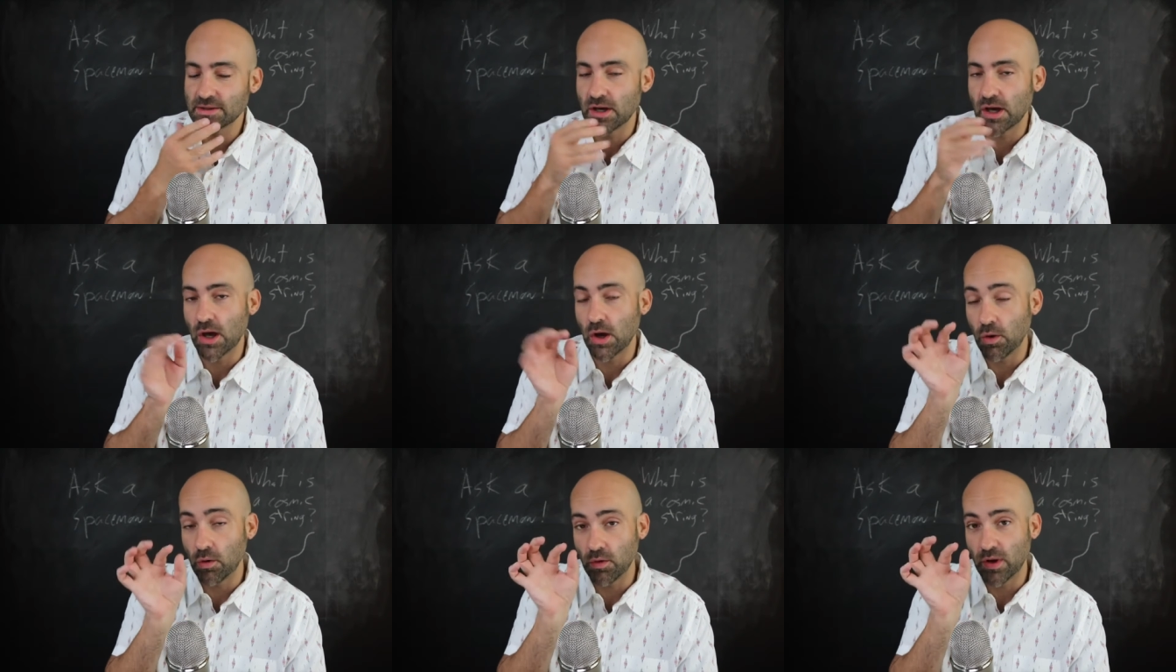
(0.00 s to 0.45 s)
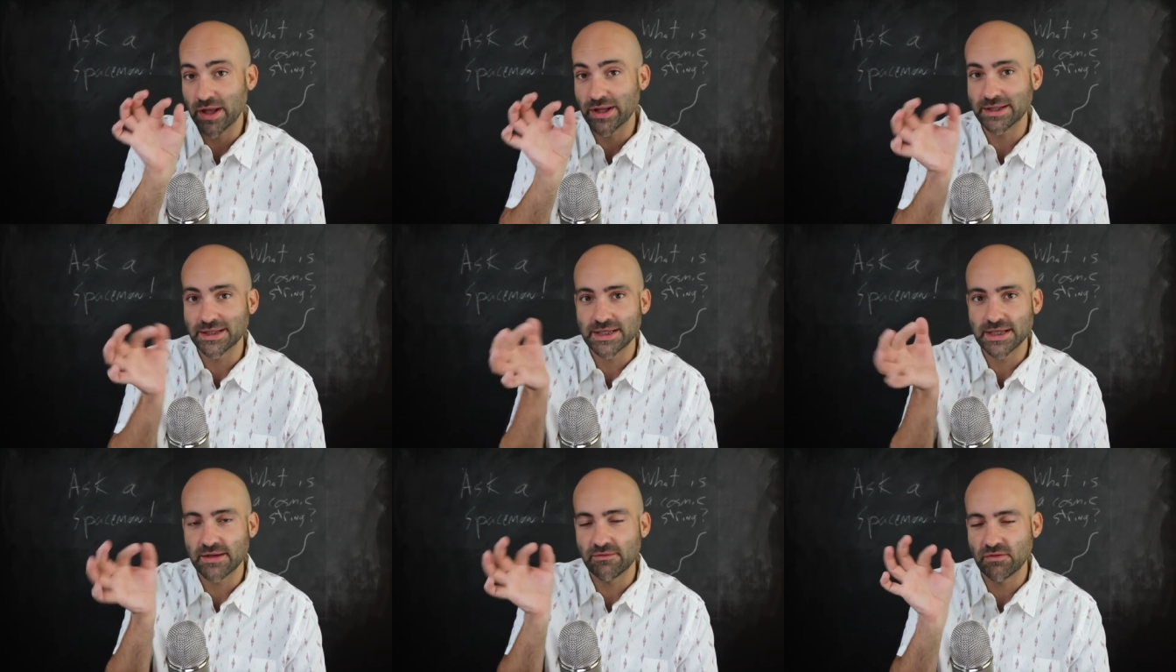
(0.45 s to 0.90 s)
Uh, oh,
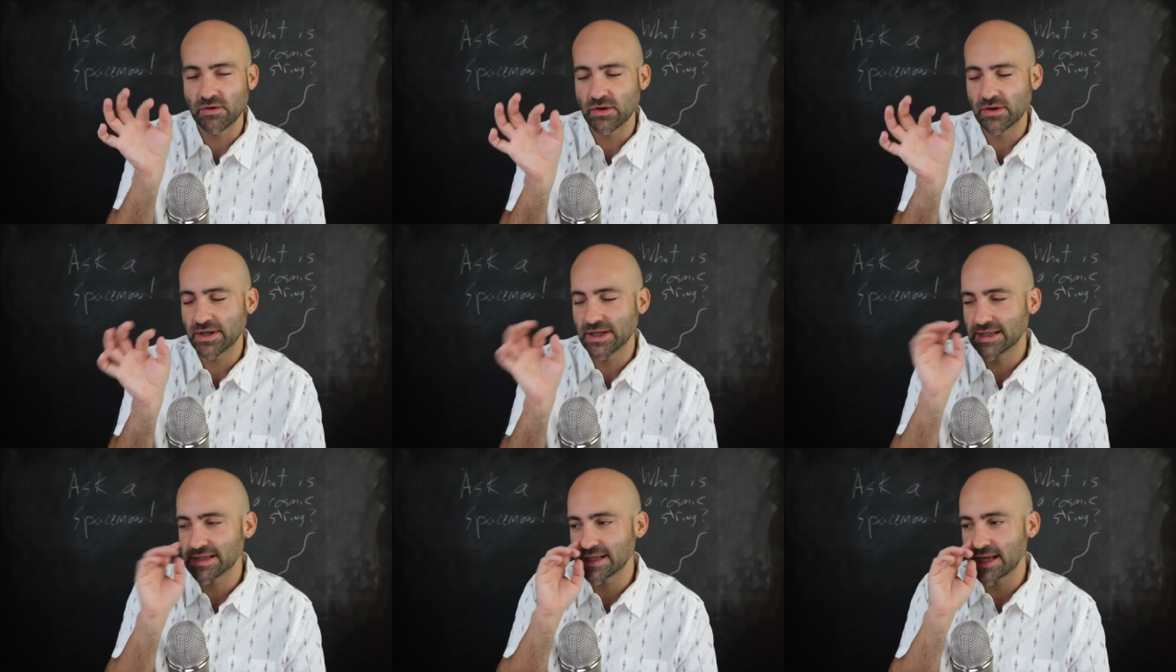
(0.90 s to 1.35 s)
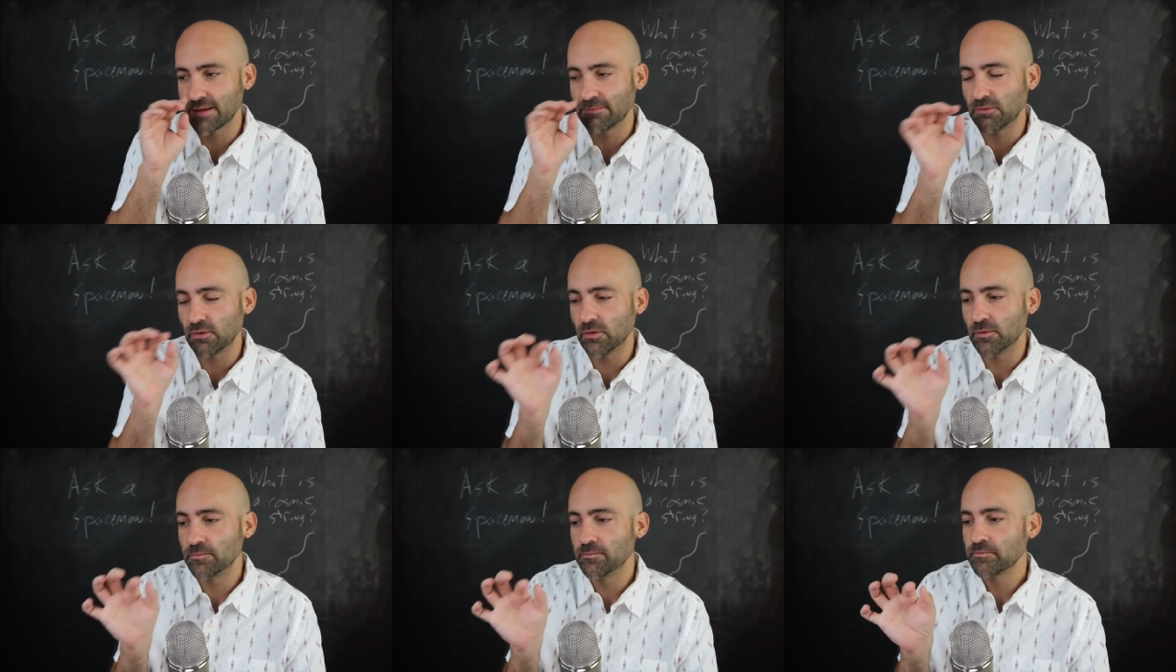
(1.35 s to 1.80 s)
and to give you an
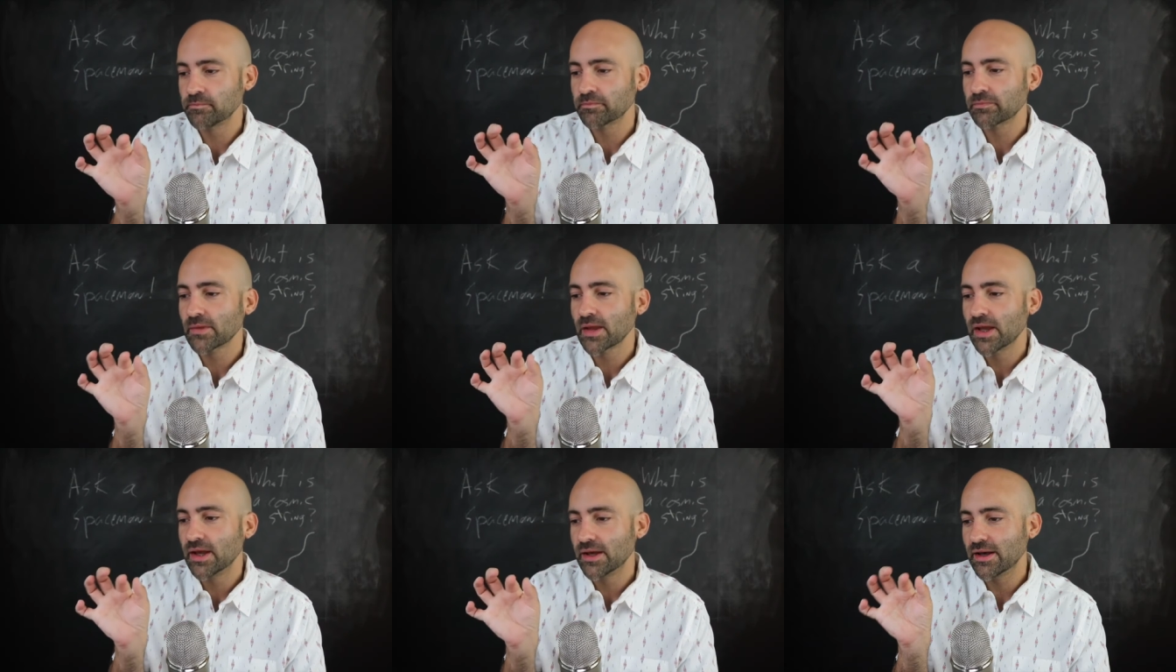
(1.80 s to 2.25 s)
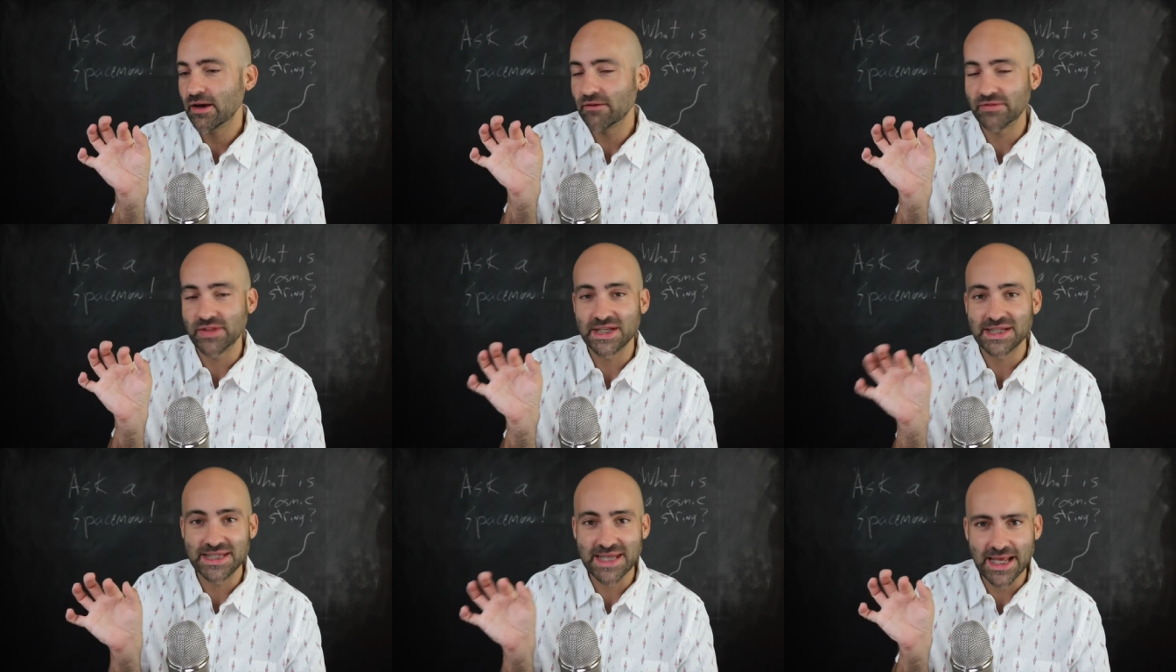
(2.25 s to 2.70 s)
example
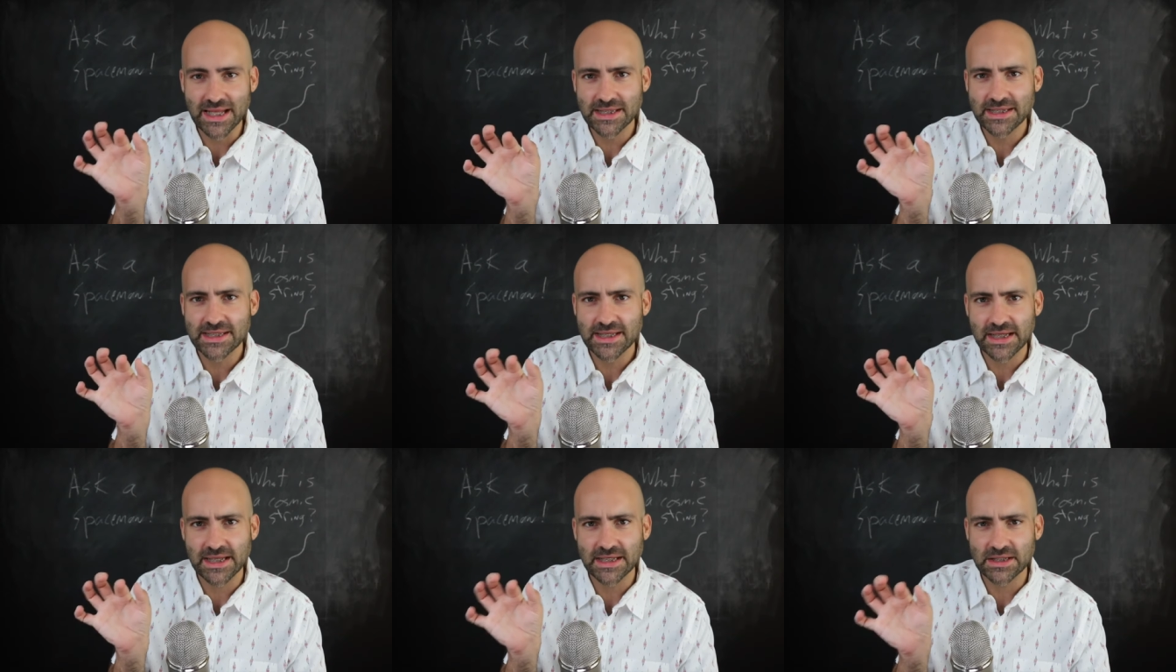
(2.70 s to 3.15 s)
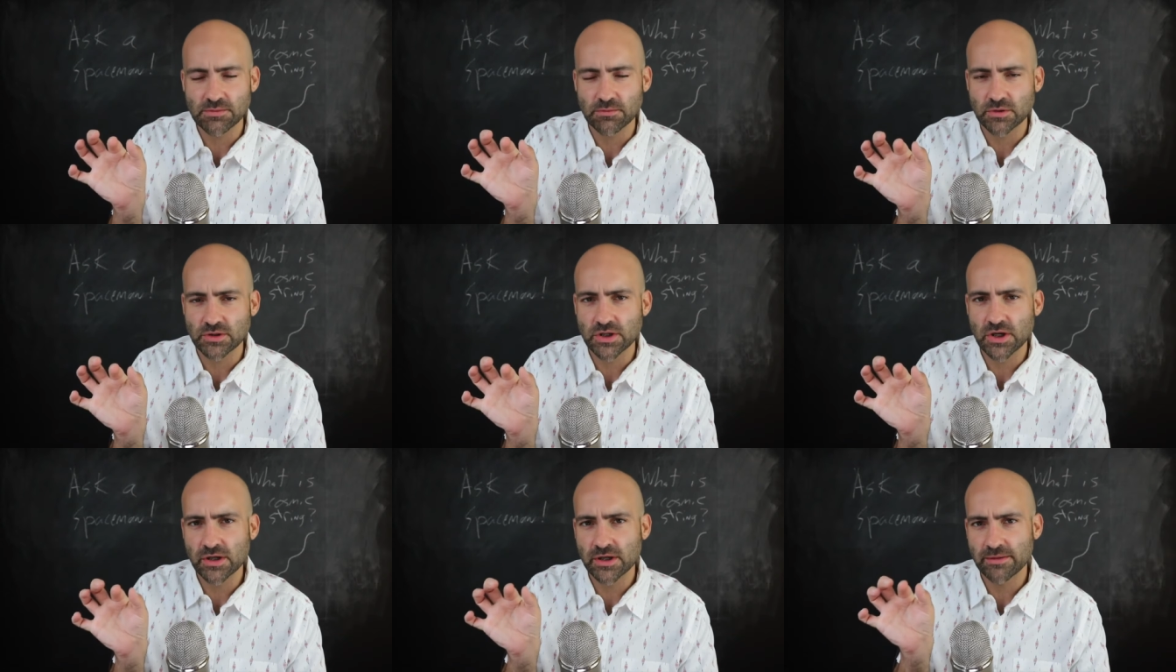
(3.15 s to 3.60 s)
of the densities
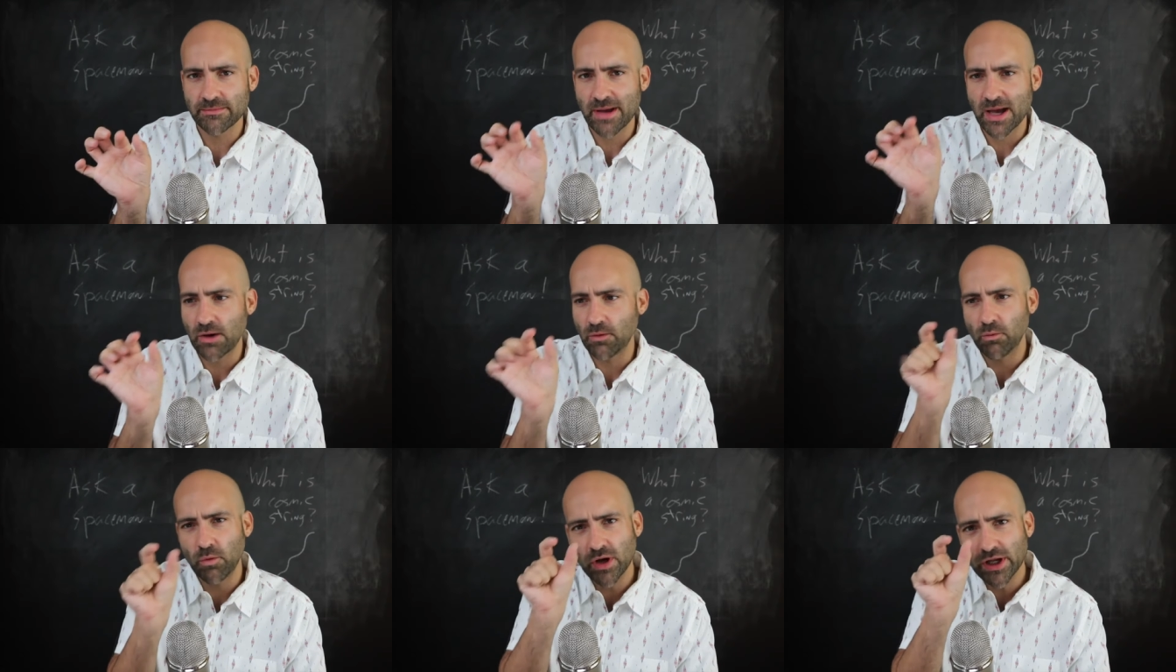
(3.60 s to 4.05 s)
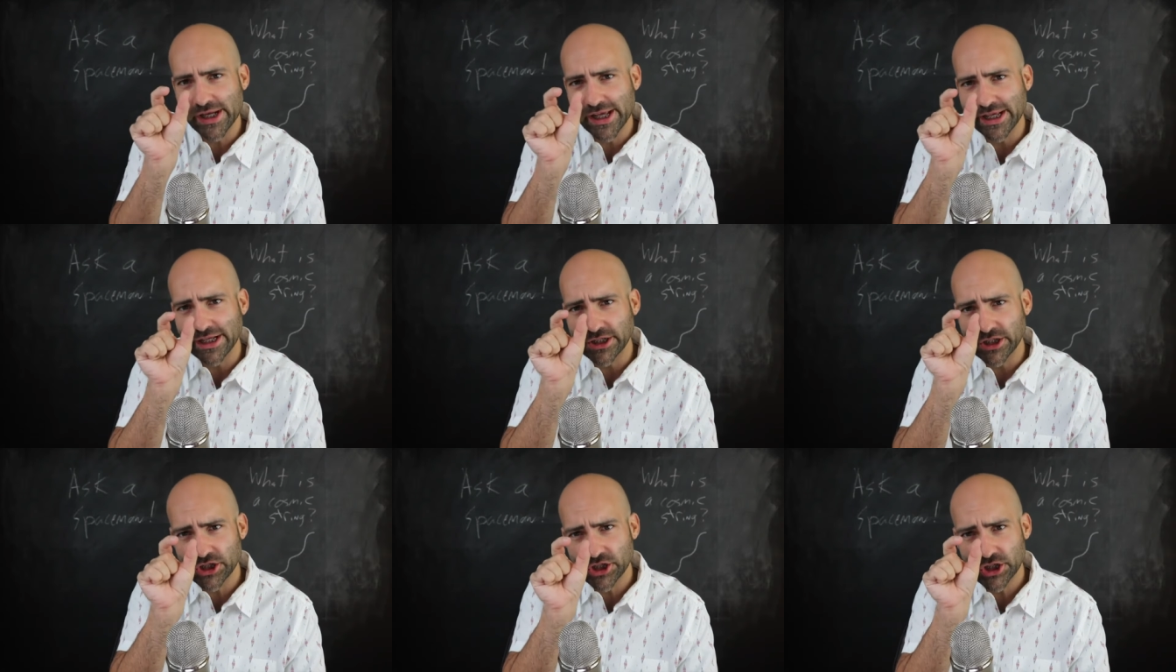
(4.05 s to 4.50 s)
we're talking about, one
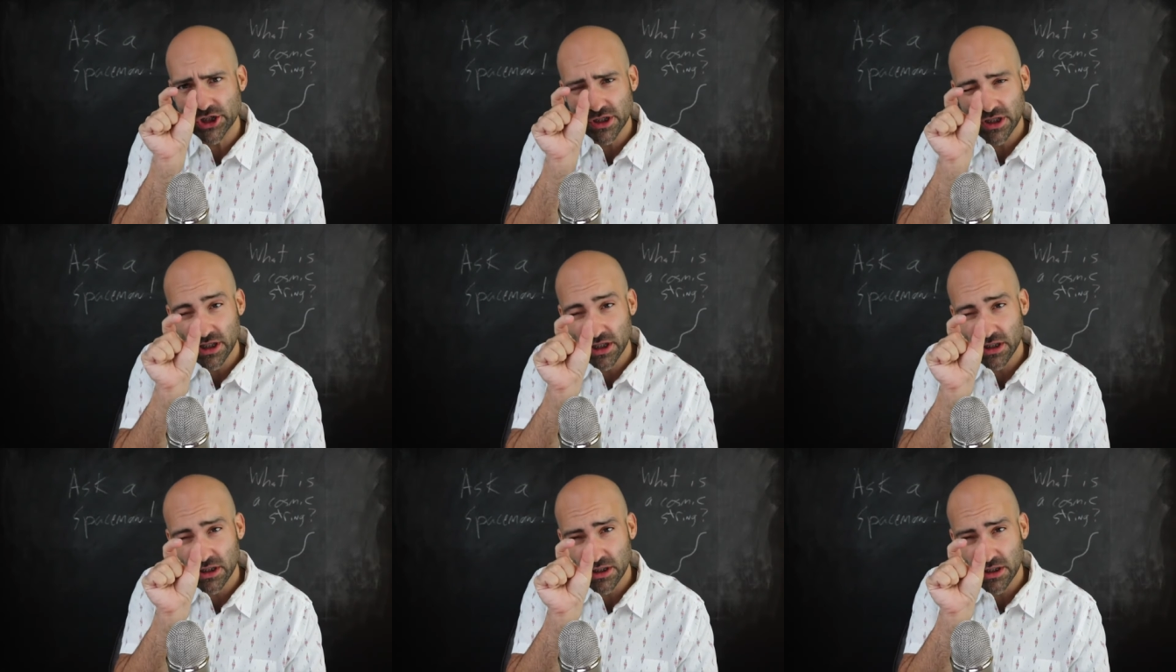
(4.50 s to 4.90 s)
inch,